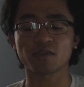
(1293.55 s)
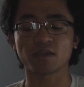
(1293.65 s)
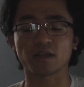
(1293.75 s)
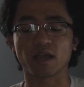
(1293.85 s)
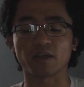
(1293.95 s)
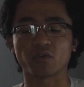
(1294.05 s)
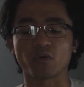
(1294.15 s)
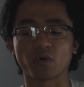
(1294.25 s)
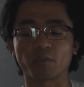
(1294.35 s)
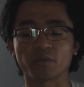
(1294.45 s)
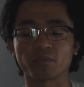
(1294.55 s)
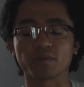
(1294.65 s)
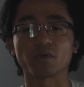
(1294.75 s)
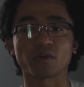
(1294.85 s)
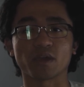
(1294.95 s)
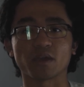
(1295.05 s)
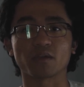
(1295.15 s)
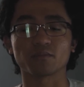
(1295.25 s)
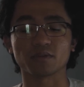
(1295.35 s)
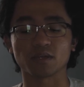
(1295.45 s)
then I know I'm going to be okay,
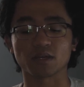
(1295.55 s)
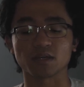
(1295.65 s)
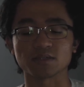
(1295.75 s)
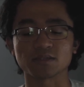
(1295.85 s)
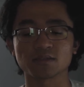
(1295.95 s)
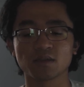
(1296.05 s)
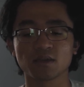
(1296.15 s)
because